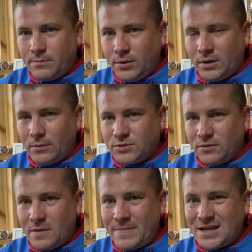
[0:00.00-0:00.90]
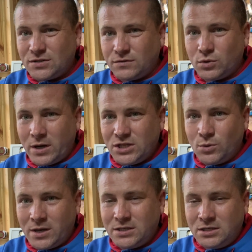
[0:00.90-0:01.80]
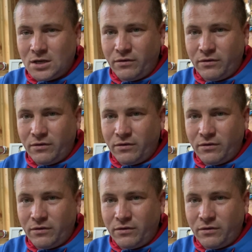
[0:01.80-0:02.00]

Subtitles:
Build-up was probably the best of 2020 so